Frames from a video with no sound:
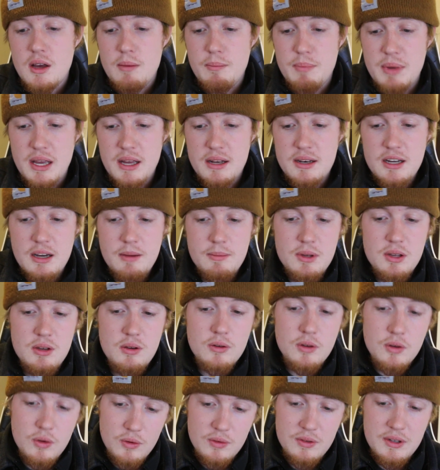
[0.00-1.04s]

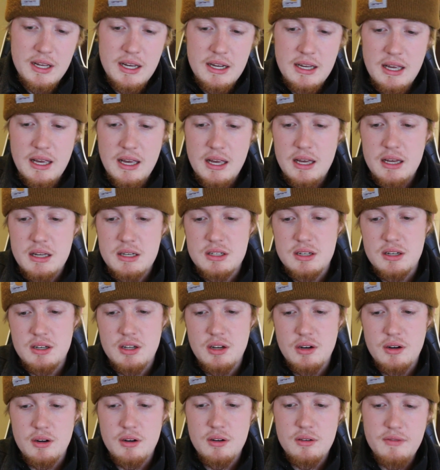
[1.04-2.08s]
B&W gooseneck hitch.
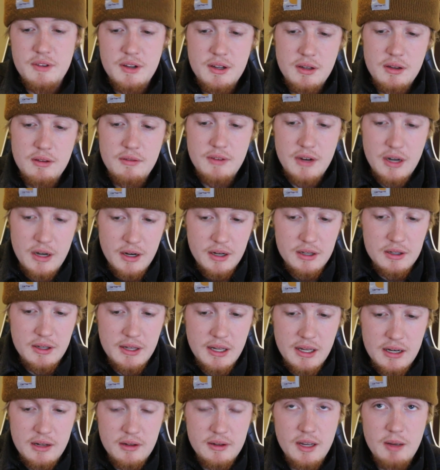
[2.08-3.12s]
Interior's very
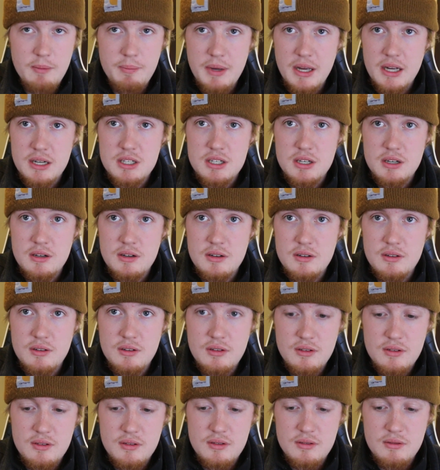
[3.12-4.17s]
clean. I'll get
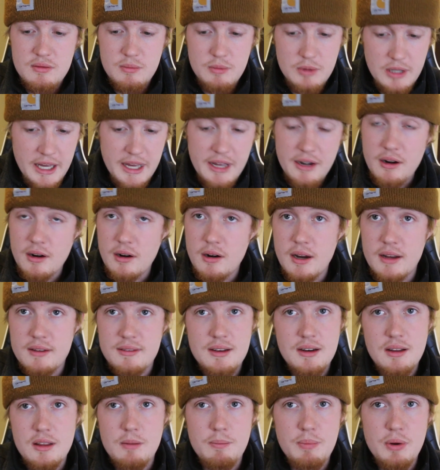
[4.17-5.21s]
pictures later, I
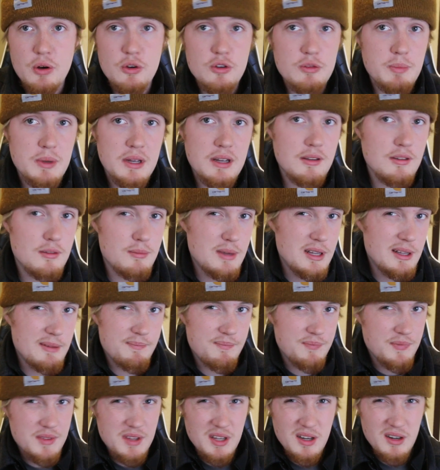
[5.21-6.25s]
said in the post, because my
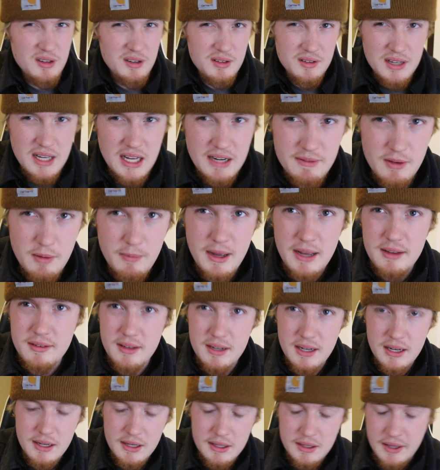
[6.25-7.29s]
interior's kind of a mess. I
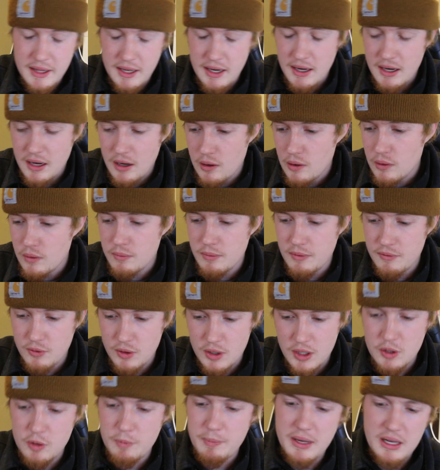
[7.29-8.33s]
need to clean it out before
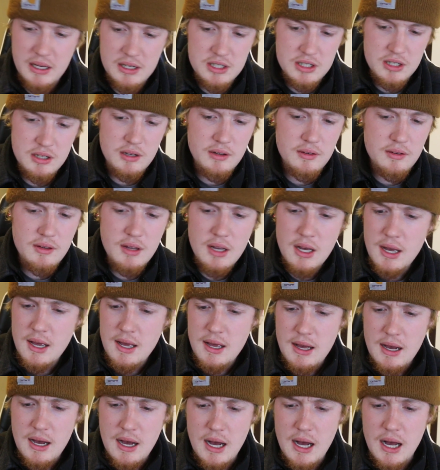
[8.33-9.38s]
I do pictures.
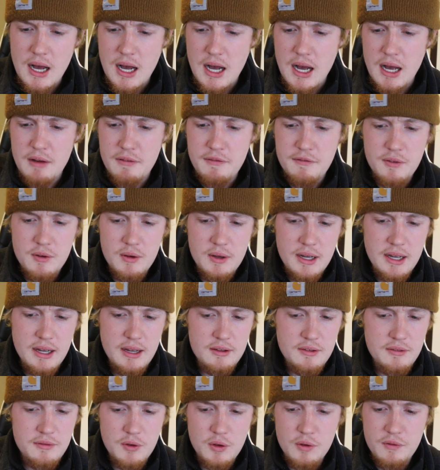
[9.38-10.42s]
It
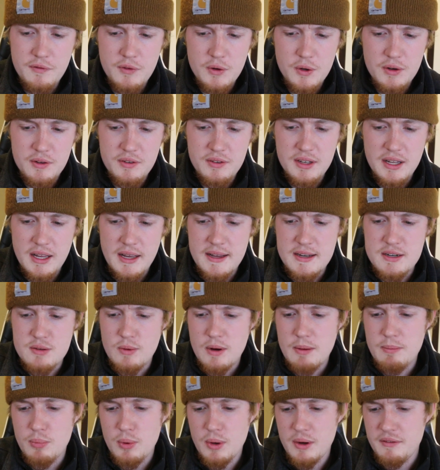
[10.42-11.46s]
has full force stage
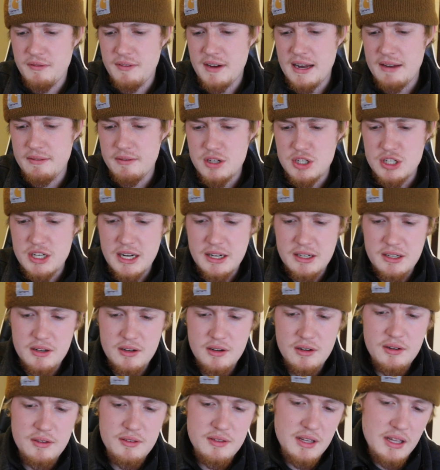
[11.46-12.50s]
1.5
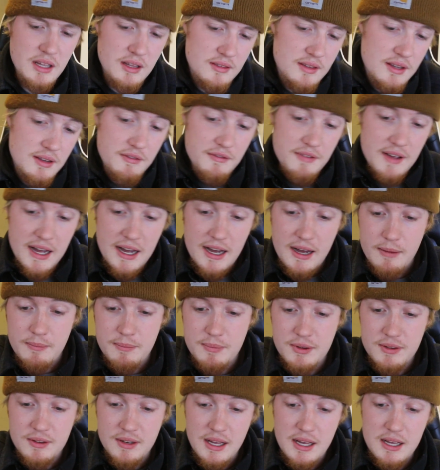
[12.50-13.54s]
injectors, CNC fab,
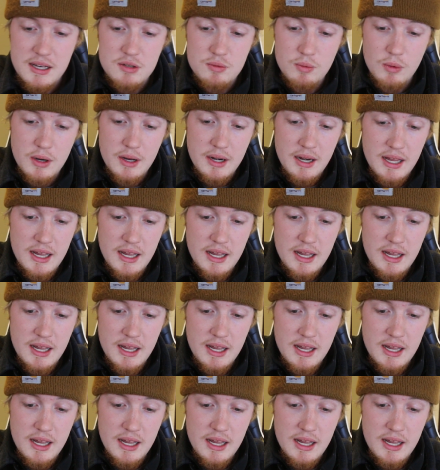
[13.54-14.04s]
stage 1